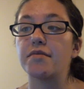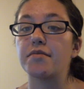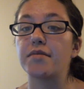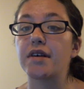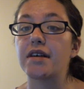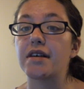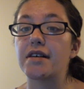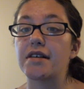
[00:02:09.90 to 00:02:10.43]

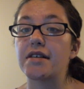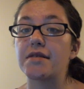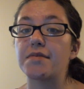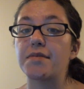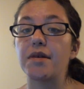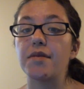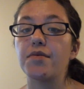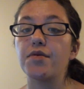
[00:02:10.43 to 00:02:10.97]
Because
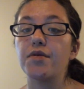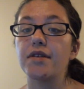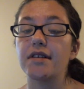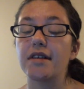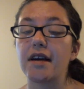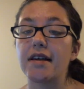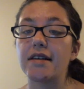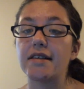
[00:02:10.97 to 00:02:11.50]
people with
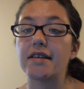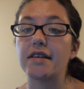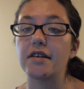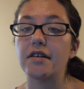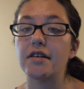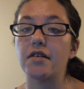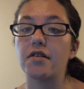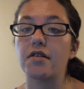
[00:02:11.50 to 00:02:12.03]

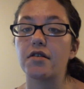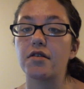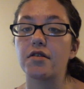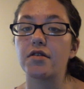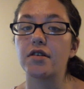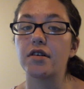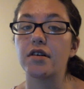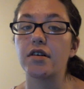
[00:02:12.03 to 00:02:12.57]
D.I.D
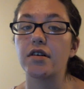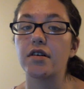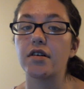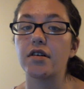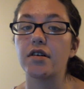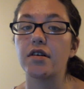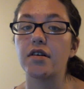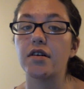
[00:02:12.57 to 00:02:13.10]
are,
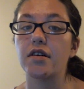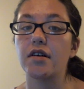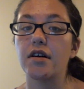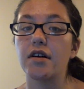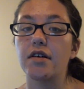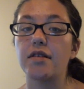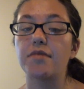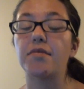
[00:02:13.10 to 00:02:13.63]

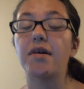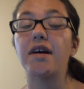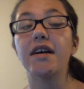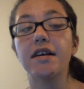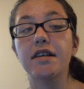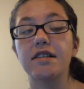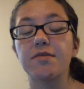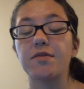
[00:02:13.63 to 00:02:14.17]
in my
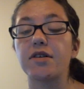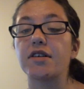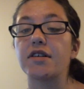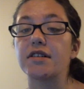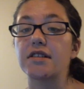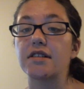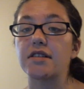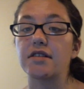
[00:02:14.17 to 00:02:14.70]

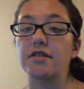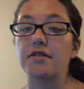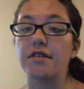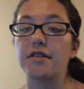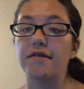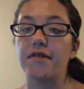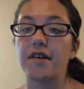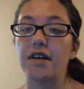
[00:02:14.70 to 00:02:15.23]
experience, until
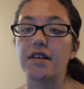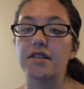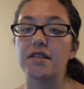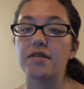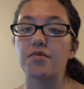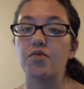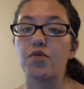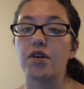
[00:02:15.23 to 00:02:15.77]
they find
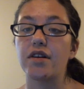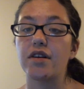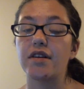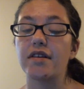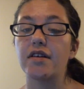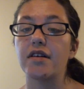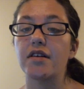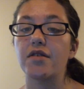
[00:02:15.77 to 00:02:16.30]
someone
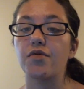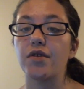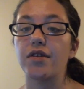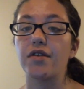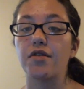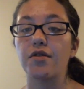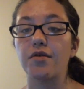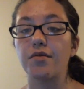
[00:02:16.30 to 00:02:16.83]
with
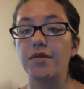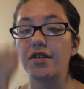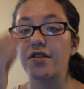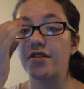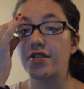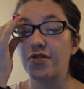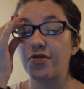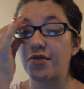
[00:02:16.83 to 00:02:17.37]
whom they're
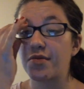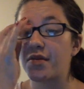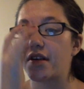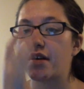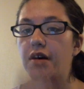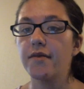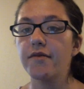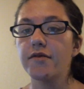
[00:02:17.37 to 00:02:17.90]
extremely
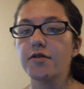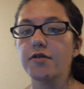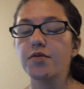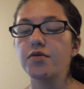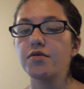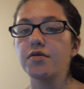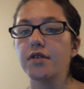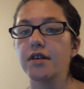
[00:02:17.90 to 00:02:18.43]

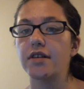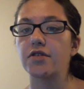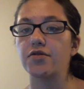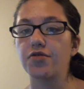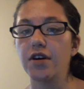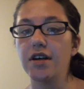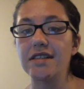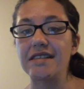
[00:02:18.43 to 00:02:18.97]
comfortable and
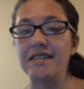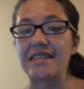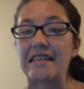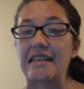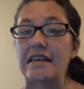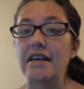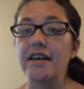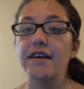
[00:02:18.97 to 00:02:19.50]
trust,
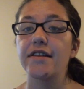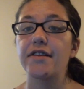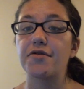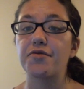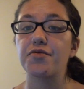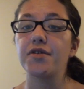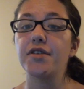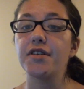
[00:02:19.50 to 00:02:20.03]
they're
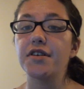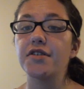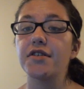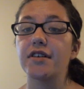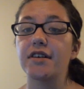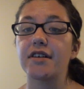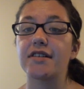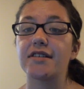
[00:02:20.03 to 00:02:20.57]
really good
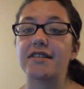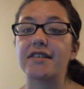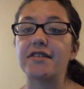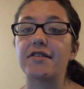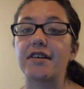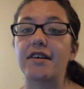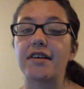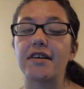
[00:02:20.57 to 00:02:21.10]
at
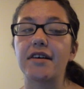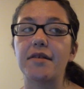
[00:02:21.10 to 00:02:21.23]
concealing it.